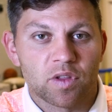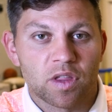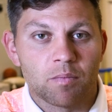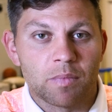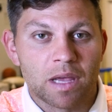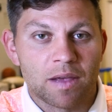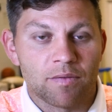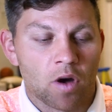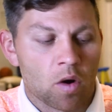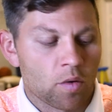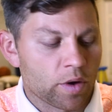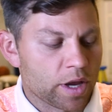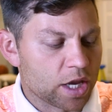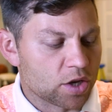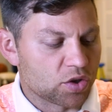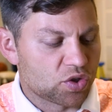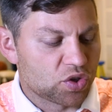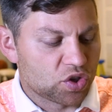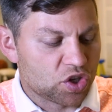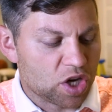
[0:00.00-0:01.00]
with the Mevo
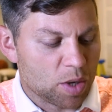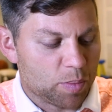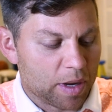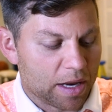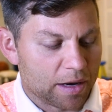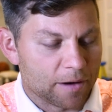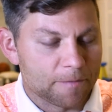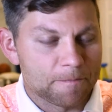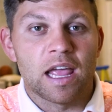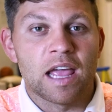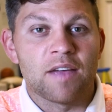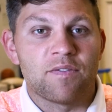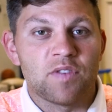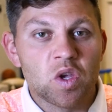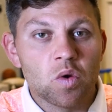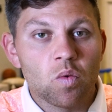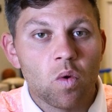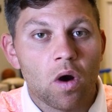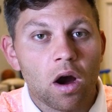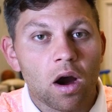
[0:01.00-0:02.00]
is chipping. If
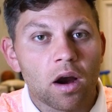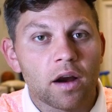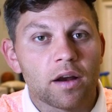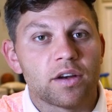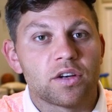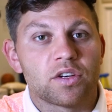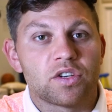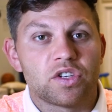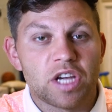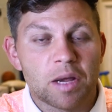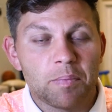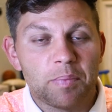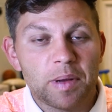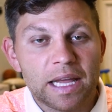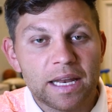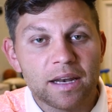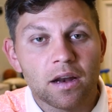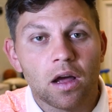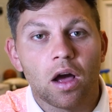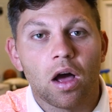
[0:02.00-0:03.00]
you are
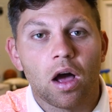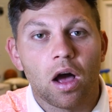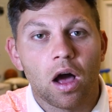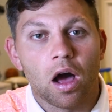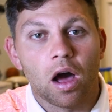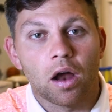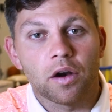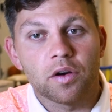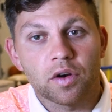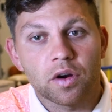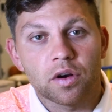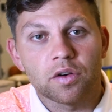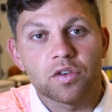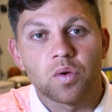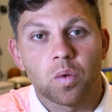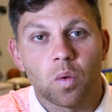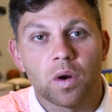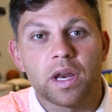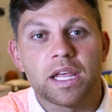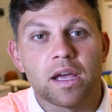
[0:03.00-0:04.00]
chipping under
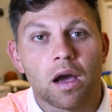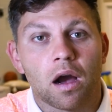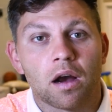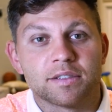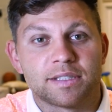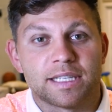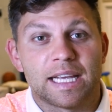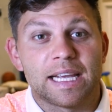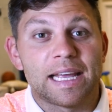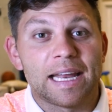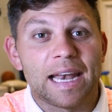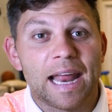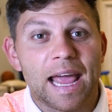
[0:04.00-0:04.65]
20 yards, it can